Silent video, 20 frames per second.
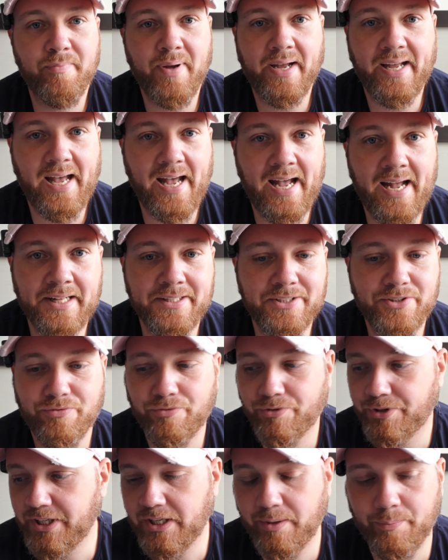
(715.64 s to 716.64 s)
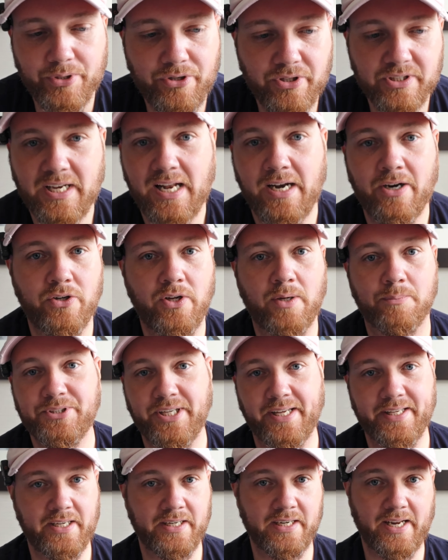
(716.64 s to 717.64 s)
my hands free because I don't know, I'm
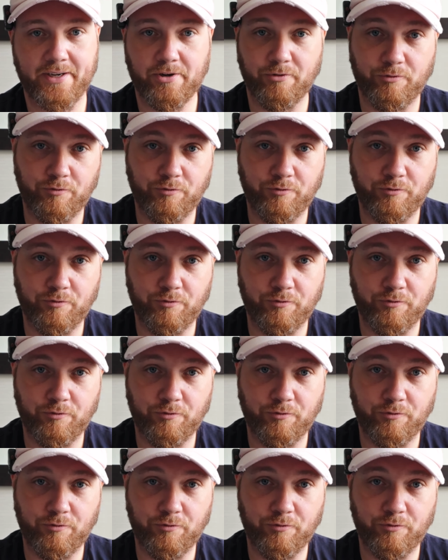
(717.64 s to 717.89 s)
taking like a